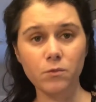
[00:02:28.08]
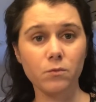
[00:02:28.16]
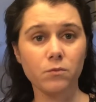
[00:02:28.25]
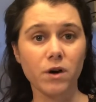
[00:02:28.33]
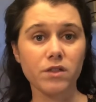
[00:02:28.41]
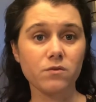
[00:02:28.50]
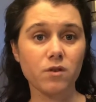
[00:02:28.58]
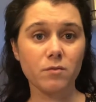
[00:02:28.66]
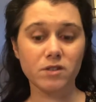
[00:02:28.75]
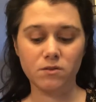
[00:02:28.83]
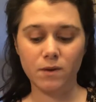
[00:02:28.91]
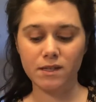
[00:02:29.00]
When the
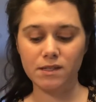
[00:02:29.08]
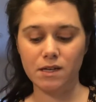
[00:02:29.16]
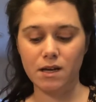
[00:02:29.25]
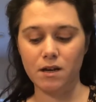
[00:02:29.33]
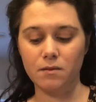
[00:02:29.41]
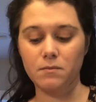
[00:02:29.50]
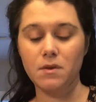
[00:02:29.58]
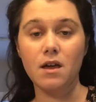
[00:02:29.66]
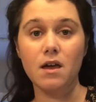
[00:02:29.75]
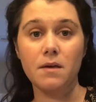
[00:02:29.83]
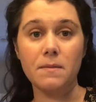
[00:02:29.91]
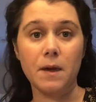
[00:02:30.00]
Romans arrested him,
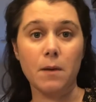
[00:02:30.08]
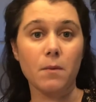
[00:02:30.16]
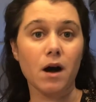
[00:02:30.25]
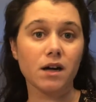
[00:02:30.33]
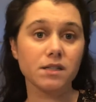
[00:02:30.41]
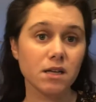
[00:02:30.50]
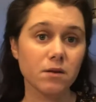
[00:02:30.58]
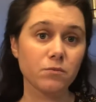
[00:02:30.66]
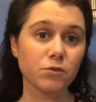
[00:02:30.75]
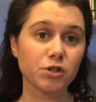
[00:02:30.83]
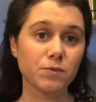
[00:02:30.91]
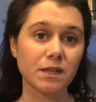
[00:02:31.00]
they mocked him,
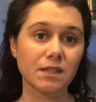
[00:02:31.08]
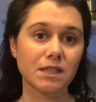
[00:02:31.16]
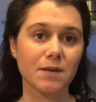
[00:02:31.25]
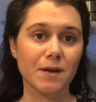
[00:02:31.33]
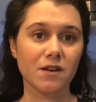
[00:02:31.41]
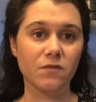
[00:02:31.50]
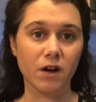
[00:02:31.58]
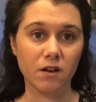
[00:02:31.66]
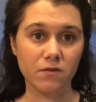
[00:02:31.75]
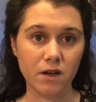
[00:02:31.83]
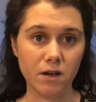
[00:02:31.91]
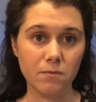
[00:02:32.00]
which means they made fun
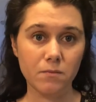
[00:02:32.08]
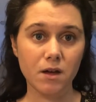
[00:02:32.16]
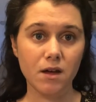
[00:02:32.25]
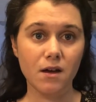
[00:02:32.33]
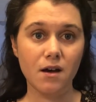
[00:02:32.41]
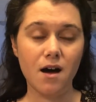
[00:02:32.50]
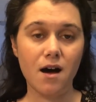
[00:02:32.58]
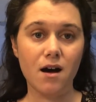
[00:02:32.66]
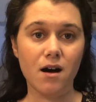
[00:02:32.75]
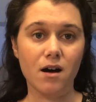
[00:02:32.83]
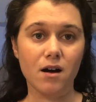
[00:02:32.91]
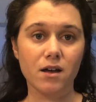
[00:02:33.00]
of him.
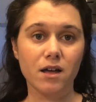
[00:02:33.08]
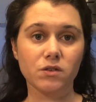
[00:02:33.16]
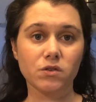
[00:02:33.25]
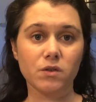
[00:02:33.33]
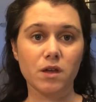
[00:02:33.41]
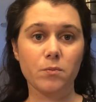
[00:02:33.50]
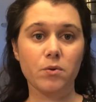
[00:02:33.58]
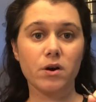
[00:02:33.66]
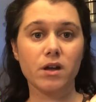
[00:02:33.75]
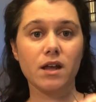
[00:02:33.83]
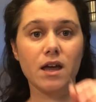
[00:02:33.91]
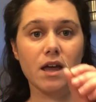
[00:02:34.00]
And so they
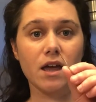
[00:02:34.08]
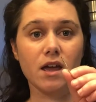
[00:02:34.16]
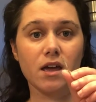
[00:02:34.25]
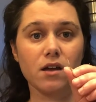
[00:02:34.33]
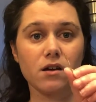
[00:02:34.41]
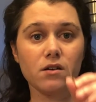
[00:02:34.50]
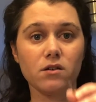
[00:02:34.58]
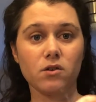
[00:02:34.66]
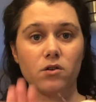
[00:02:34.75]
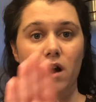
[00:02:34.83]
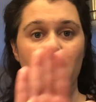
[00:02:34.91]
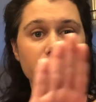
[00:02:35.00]
put a
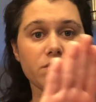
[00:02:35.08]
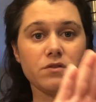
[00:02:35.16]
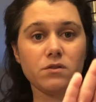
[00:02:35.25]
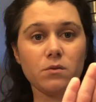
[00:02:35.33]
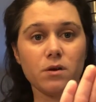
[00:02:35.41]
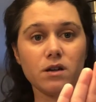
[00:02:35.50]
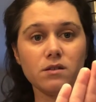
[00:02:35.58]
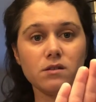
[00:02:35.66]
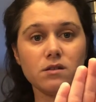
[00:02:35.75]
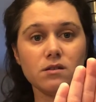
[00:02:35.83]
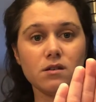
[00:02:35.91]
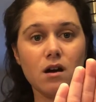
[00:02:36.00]
crown of
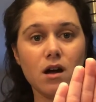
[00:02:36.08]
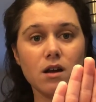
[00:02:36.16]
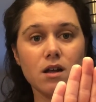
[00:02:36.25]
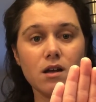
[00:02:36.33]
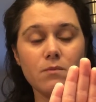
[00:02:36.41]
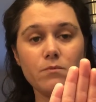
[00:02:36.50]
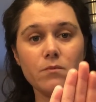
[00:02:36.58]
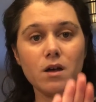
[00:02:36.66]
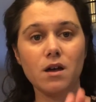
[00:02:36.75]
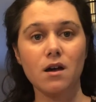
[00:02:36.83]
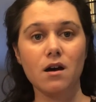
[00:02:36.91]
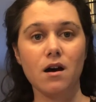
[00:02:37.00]
thorns on him,
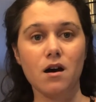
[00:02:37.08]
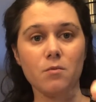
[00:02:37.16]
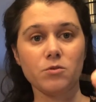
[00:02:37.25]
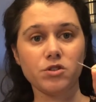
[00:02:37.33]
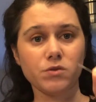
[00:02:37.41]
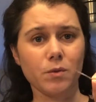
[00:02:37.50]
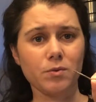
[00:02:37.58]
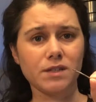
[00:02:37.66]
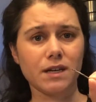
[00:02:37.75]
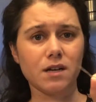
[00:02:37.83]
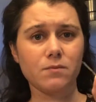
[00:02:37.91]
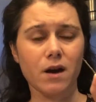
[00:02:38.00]
which is
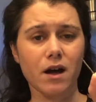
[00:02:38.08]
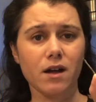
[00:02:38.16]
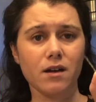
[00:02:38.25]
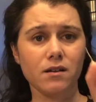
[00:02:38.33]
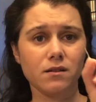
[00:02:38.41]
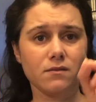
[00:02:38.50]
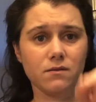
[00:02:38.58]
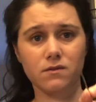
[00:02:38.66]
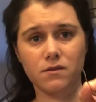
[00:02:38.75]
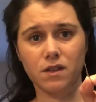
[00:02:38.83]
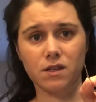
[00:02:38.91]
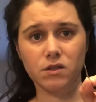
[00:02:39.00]
represented by
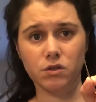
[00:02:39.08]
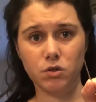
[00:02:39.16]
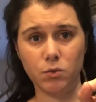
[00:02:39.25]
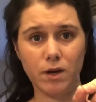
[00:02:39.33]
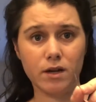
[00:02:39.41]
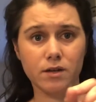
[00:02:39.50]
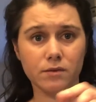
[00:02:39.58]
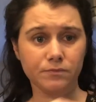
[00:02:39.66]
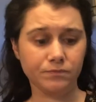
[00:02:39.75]
this twig.